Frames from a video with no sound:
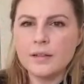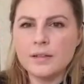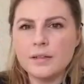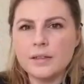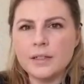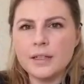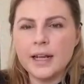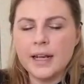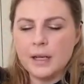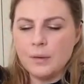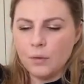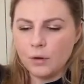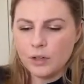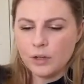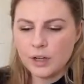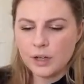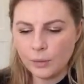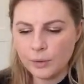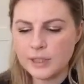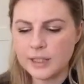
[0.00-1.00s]
Did
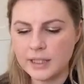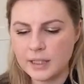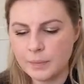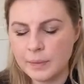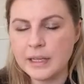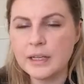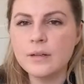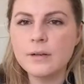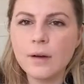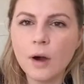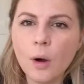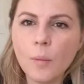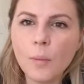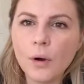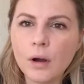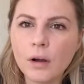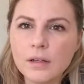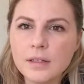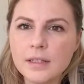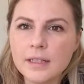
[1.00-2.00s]
anyone notice me not
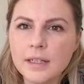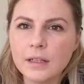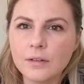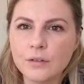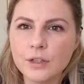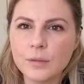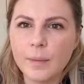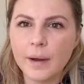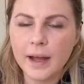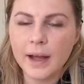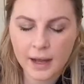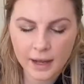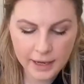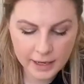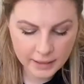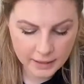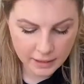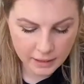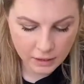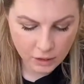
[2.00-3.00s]
put concealer under my
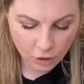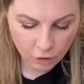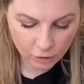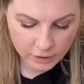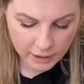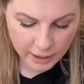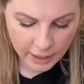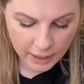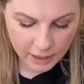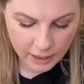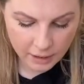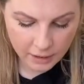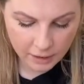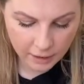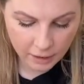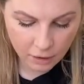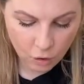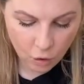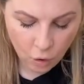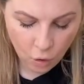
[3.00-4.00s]
eyes and not say
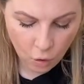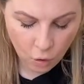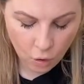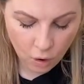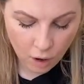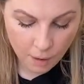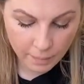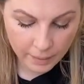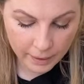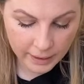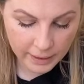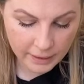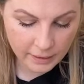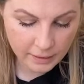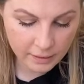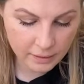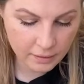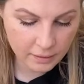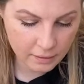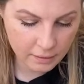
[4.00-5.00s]
anything? Or are my
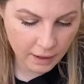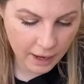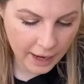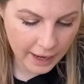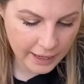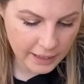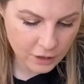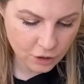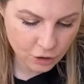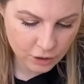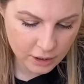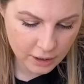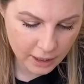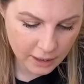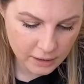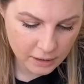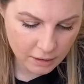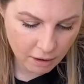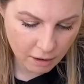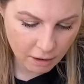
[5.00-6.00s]
eyes just
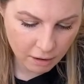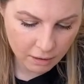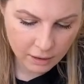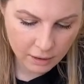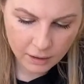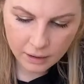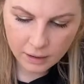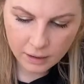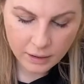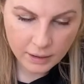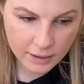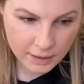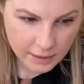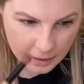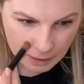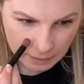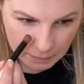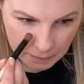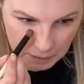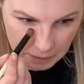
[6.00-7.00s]
that dark?
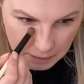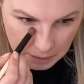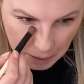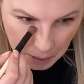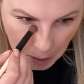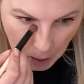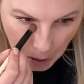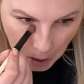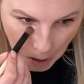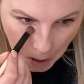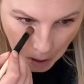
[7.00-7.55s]
Seriously.